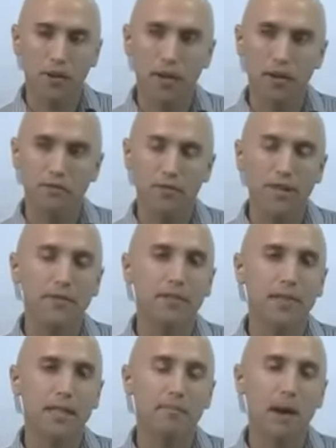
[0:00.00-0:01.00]
and I've never
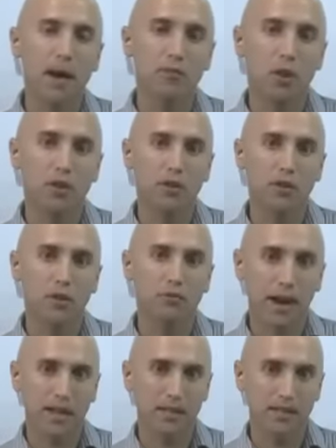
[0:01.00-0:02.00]
seen a man run so
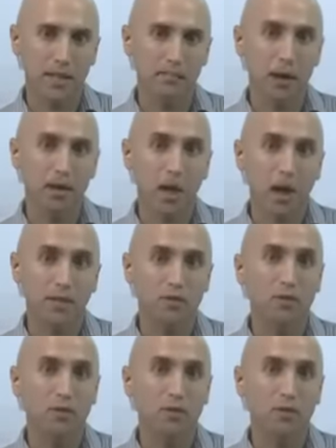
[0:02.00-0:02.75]
fast in my life.